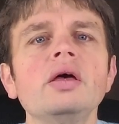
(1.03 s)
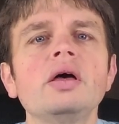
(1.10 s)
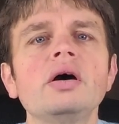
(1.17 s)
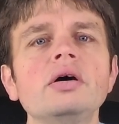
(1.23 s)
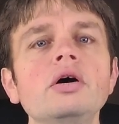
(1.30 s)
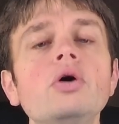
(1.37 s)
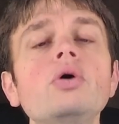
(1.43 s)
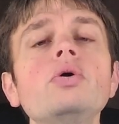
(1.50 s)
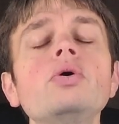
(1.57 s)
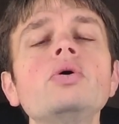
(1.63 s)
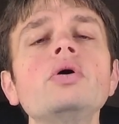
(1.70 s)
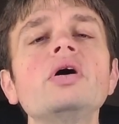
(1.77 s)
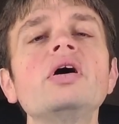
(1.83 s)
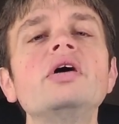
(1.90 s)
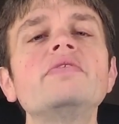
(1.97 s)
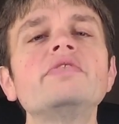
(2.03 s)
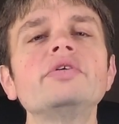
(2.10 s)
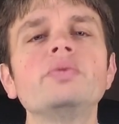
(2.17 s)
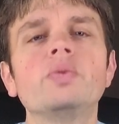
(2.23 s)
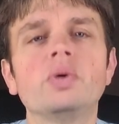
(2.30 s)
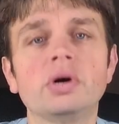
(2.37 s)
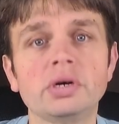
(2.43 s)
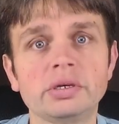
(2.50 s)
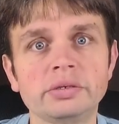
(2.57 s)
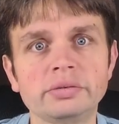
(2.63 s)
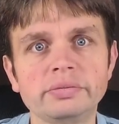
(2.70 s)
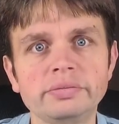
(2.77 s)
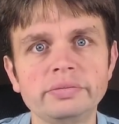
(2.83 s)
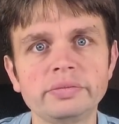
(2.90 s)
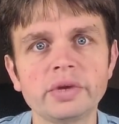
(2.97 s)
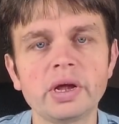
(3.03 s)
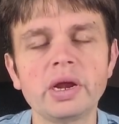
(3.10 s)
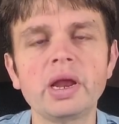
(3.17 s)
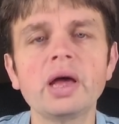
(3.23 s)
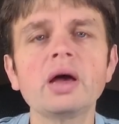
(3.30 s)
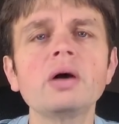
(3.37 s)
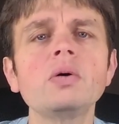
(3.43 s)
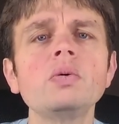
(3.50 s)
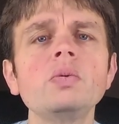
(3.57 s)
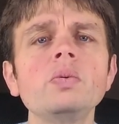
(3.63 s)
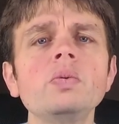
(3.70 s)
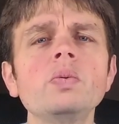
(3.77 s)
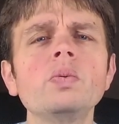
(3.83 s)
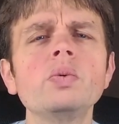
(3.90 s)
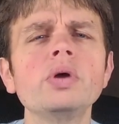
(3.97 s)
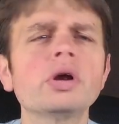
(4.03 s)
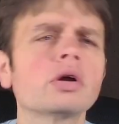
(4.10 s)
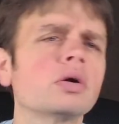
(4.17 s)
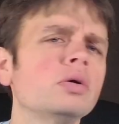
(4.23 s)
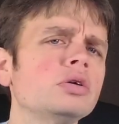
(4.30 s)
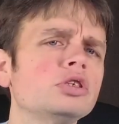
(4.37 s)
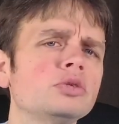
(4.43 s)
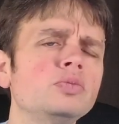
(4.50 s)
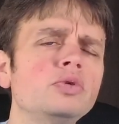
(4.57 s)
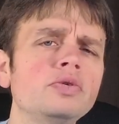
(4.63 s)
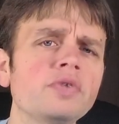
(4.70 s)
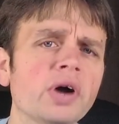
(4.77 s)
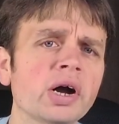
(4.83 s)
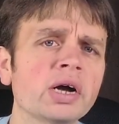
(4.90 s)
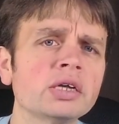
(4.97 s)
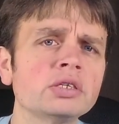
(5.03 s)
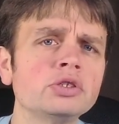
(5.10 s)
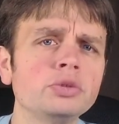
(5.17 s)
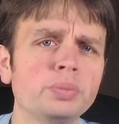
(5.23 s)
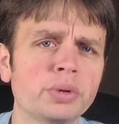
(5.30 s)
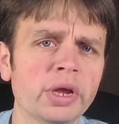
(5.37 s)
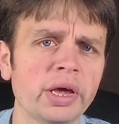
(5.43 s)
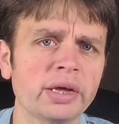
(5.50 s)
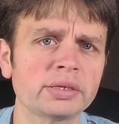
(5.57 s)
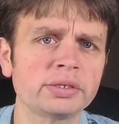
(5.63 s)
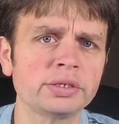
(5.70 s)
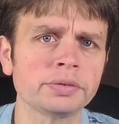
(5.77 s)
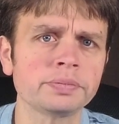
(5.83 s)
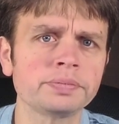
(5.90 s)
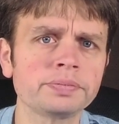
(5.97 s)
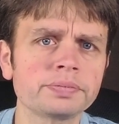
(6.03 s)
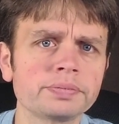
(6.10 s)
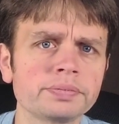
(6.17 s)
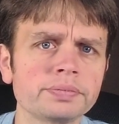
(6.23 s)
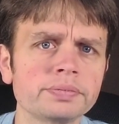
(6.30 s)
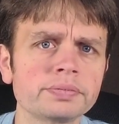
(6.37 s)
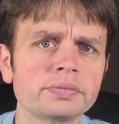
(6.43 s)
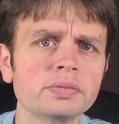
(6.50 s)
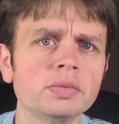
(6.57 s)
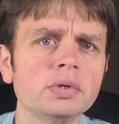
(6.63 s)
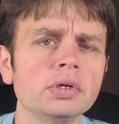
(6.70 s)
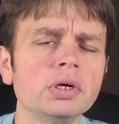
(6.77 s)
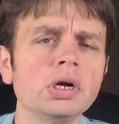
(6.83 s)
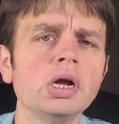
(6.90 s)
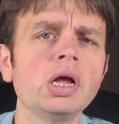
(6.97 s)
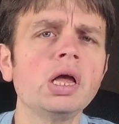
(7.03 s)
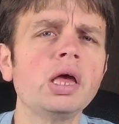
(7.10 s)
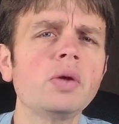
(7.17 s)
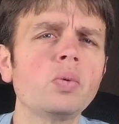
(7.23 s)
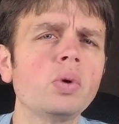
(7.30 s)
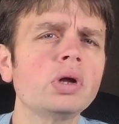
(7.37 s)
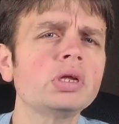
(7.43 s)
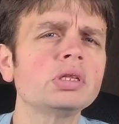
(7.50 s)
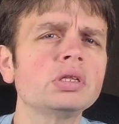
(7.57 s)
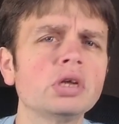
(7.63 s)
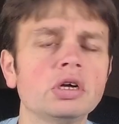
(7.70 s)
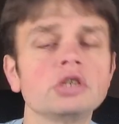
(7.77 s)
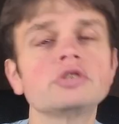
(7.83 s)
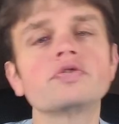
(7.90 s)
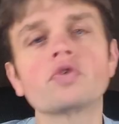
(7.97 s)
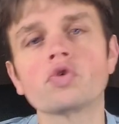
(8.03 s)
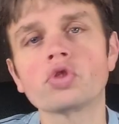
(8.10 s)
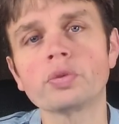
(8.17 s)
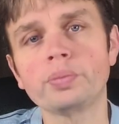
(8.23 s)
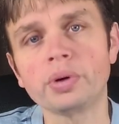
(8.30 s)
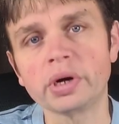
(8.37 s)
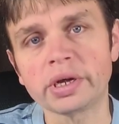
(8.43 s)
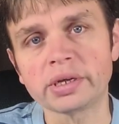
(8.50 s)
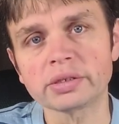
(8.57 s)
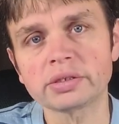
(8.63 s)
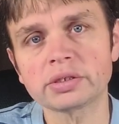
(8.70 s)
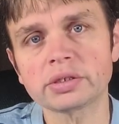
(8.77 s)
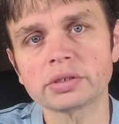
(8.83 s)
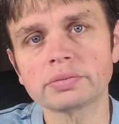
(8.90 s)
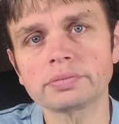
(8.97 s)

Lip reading: Hello everyone, and now we are going to move on to potassium and what it does for the plants.